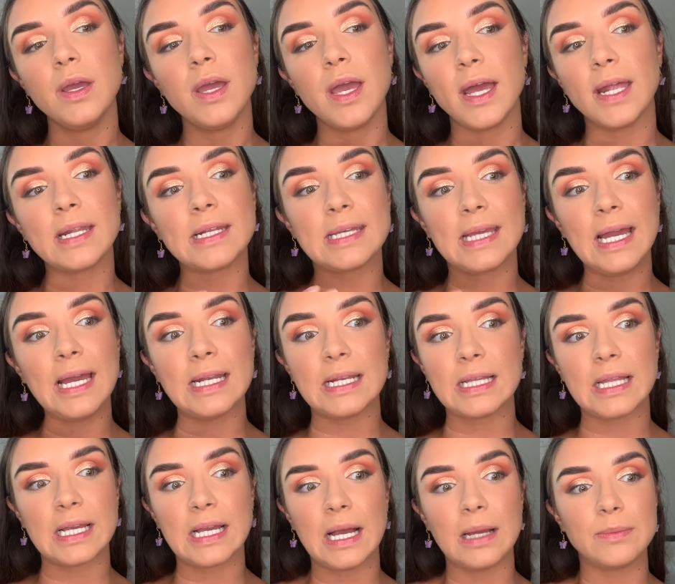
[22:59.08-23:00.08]
And again,
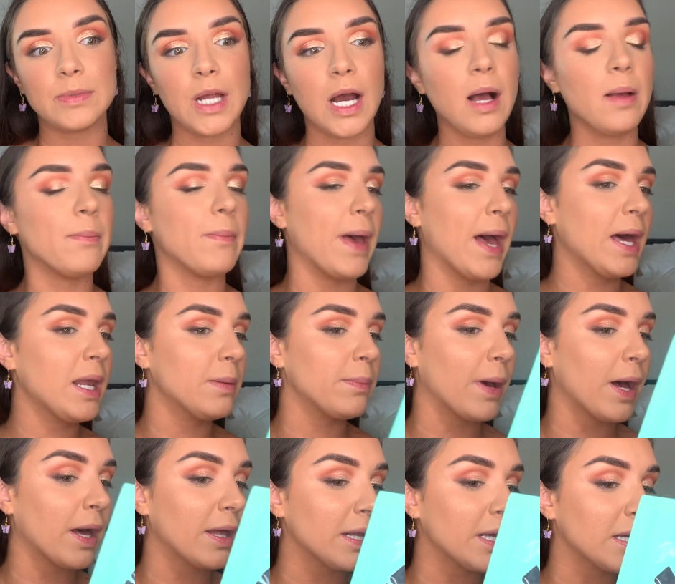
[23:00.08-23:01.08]
like I'm not mad
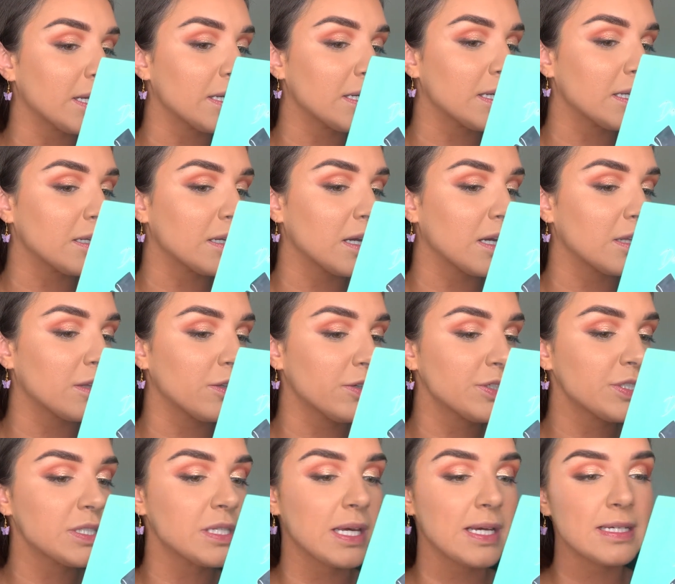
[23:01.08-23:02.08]
about it. It
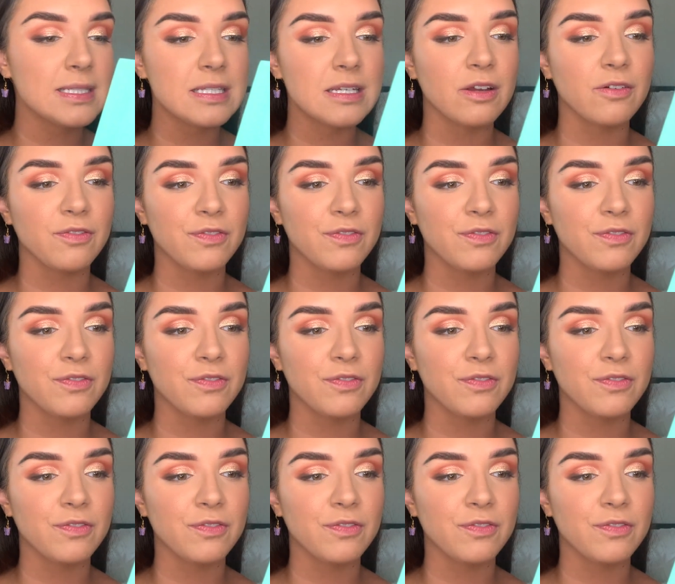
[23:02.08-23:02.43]
looks nice and it